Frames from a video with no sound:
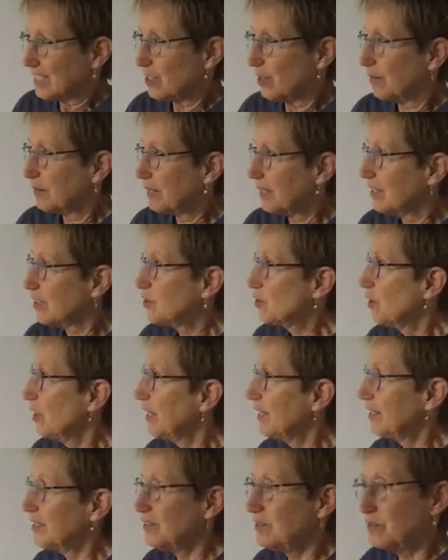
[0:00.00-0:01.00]
I'm going to
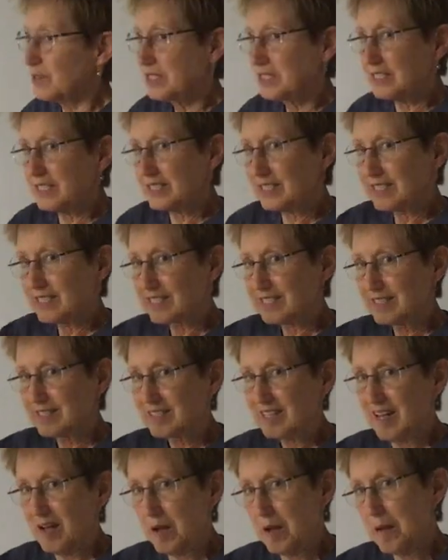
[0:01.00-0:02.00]
try and use these
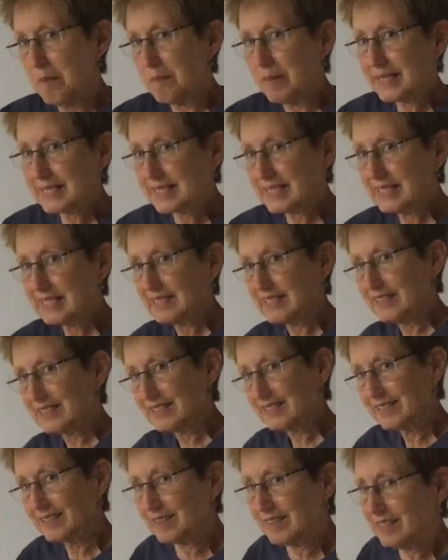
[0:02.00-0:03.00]
as my
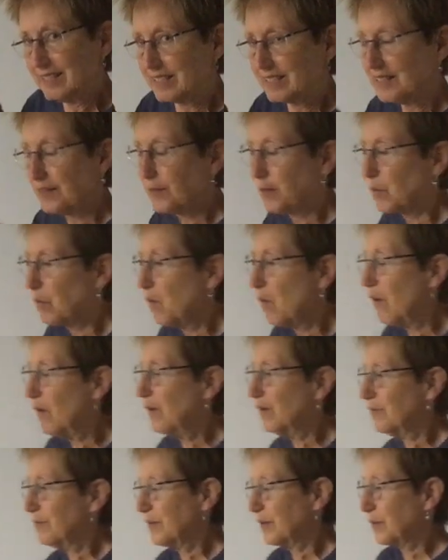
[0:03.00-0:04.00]
ceiling and another
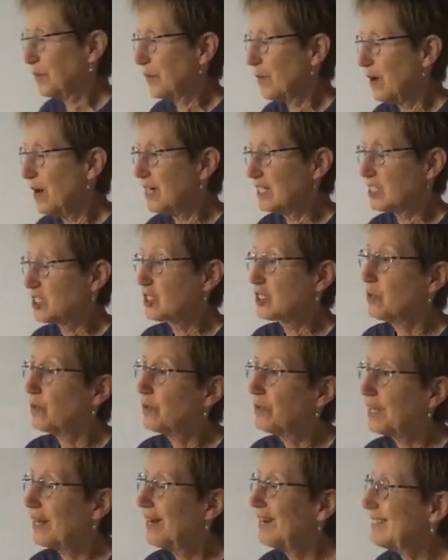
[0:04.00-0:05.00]
wall in the garage.
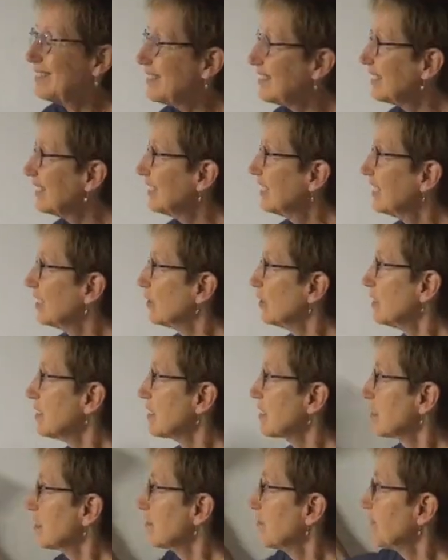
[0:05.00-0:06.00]
So the idea here
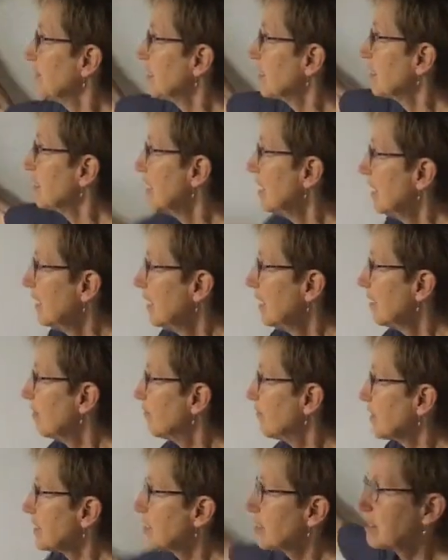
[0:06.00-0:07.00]
is if
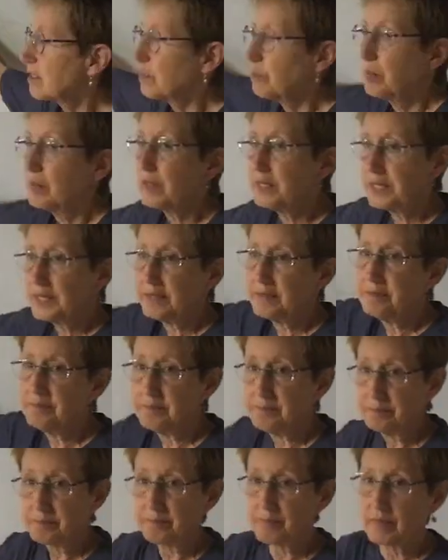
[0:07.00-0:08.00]
this is a
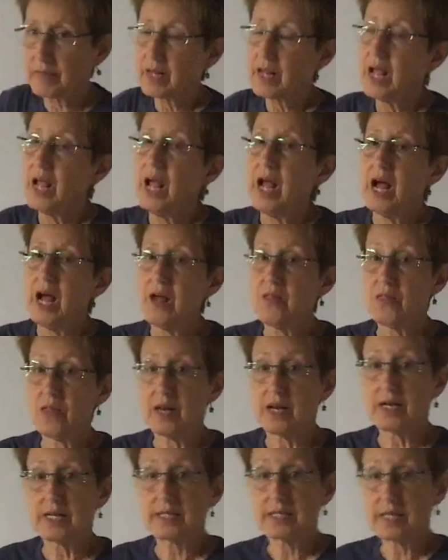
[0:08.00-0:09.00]
plane, and
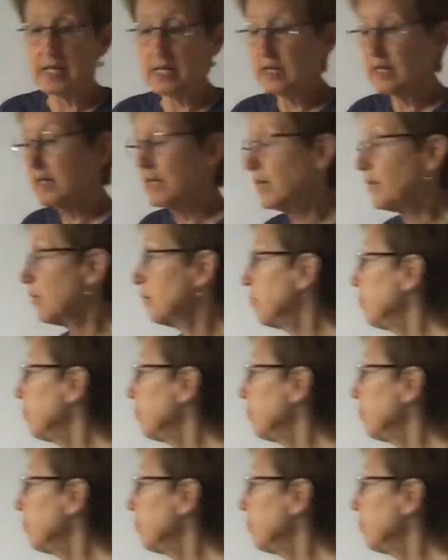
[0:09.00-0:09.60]
then I take another